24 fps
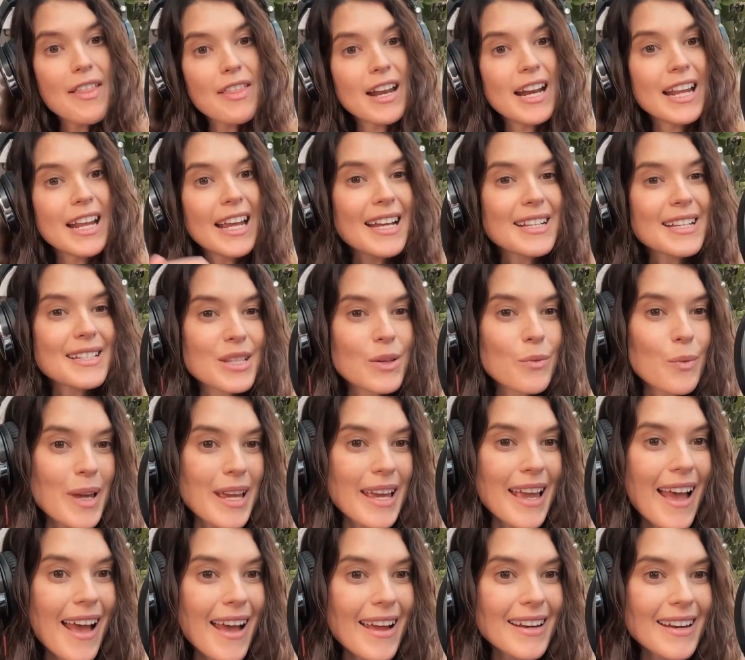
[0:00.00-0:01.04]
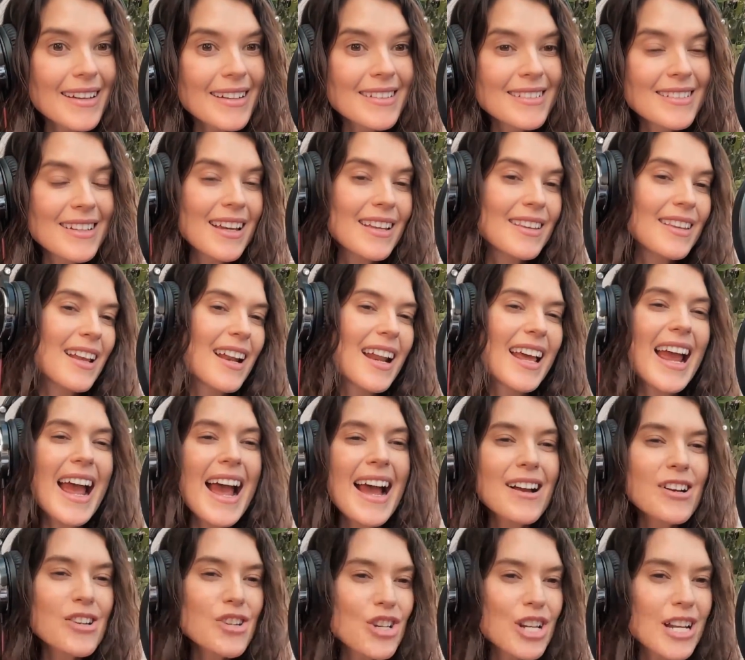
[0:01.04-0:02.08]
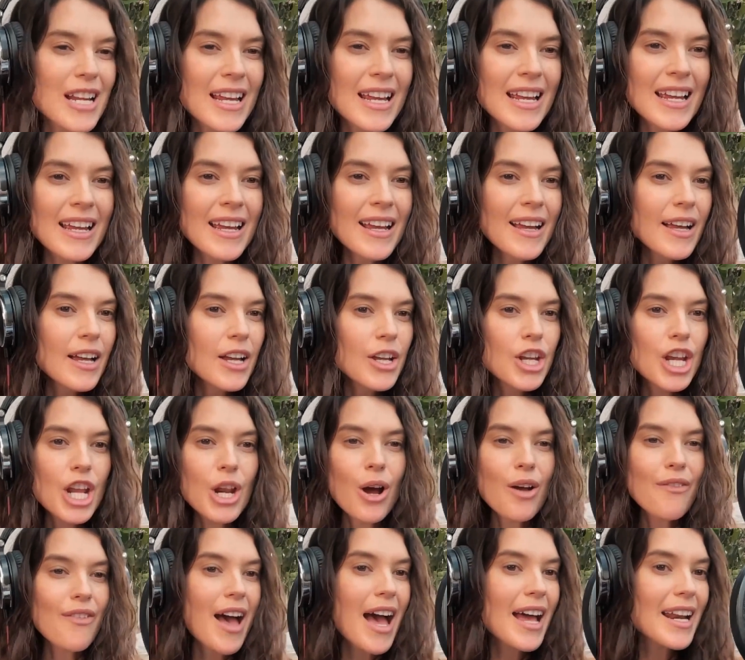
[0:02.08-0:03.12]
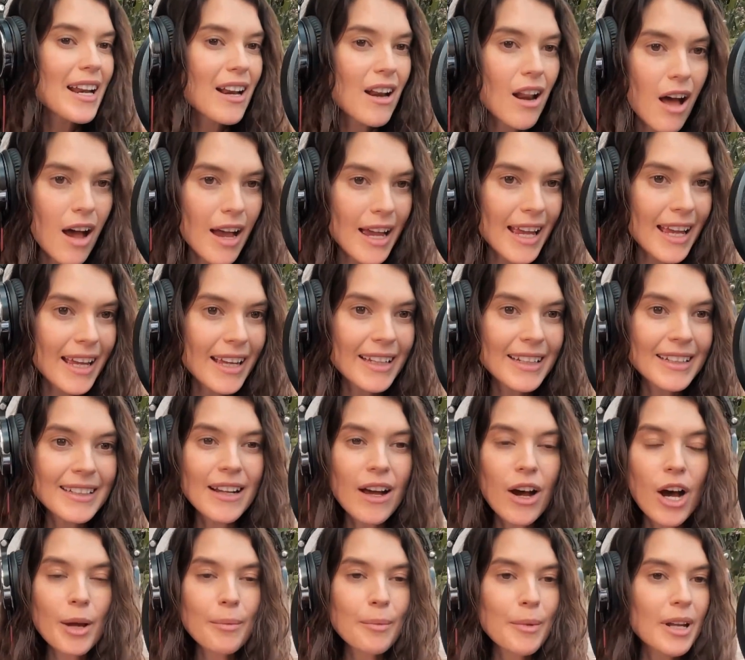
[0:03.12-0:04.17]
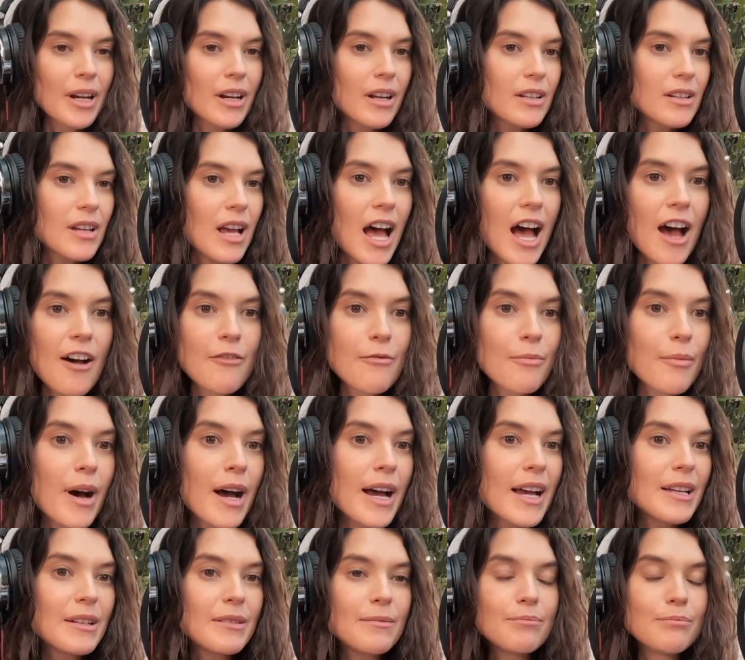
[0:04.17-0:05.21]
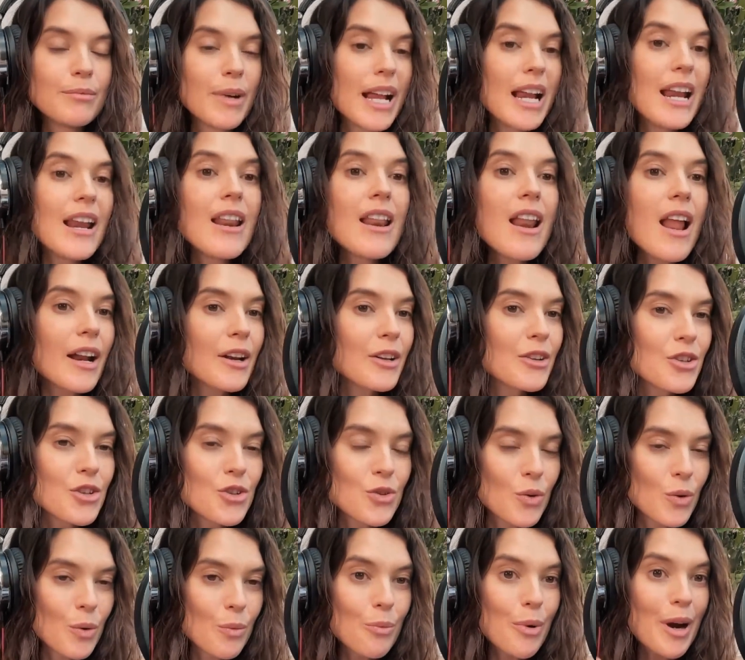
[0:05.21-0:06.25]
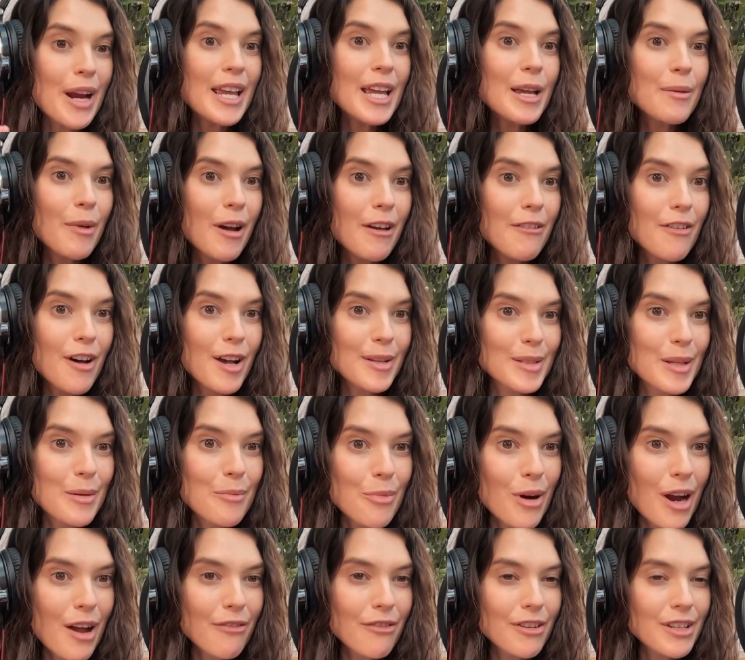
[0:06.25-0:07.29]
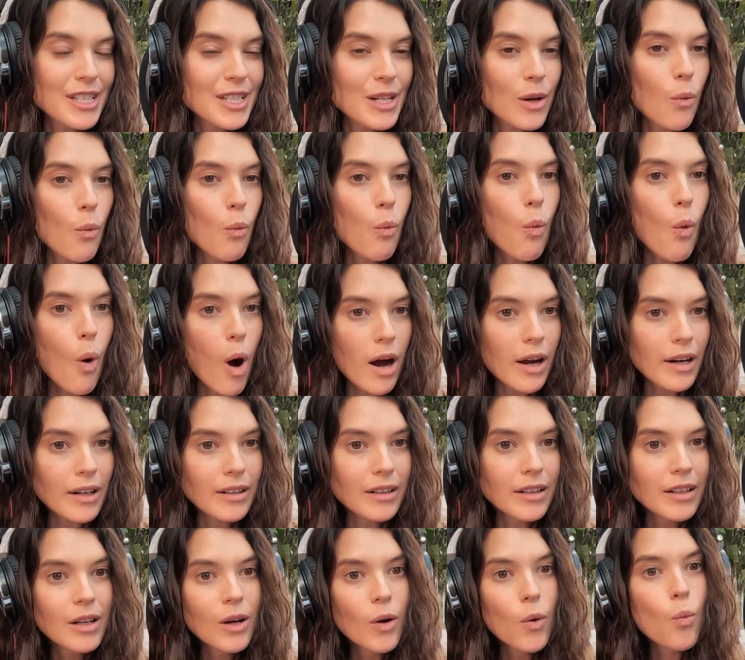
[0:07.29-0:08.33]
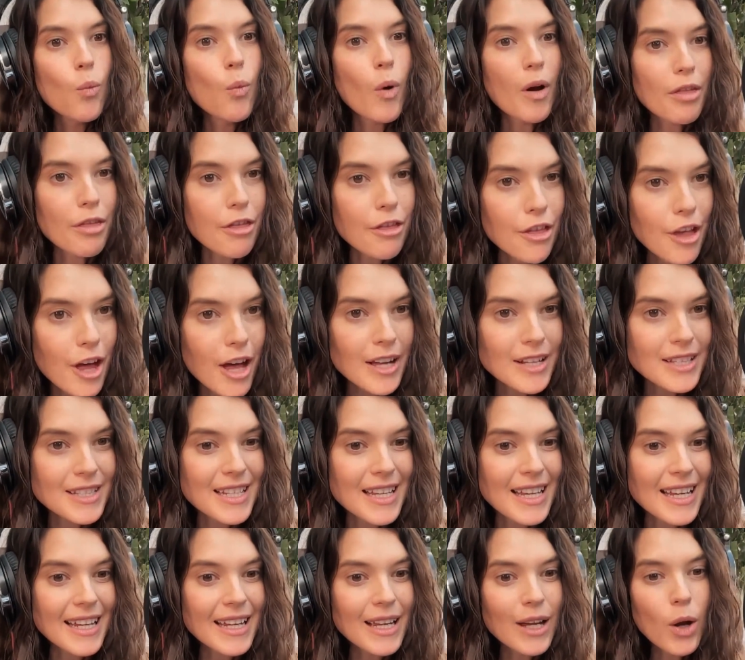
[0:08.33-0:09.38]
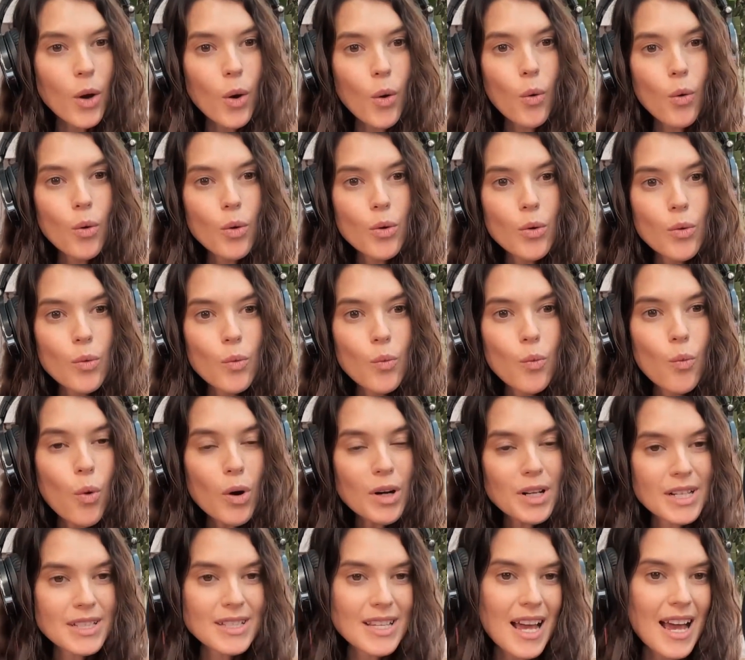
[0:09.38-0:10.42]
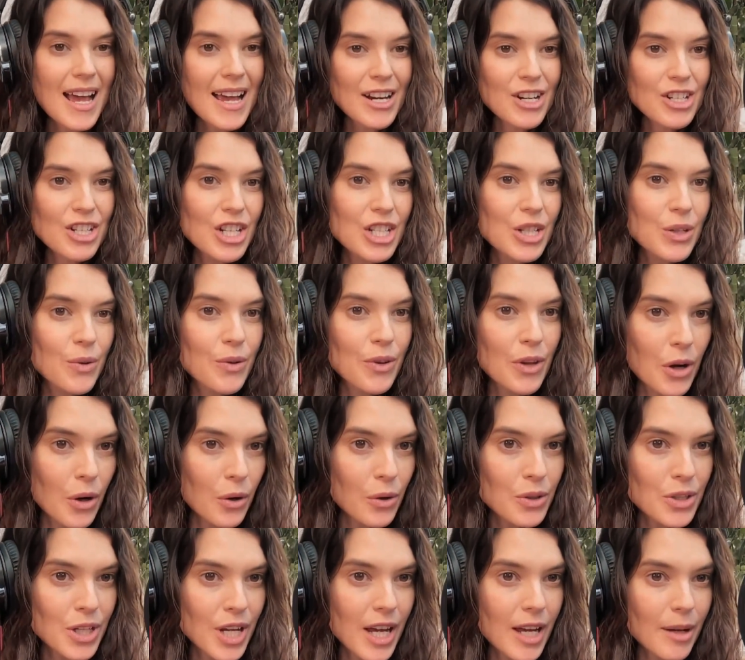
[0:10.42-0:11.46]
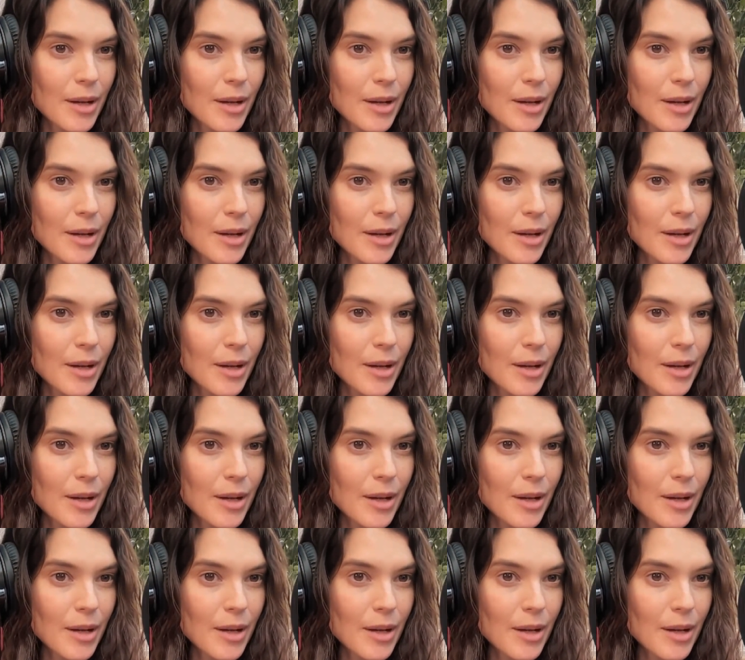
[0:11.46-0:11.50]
And then it gets to the weekend and they're like, actually, you know, I've had a lie-in. I'm going to have my lunch or breaking my fast, my breakfast at 1:30. What does that actually do in the long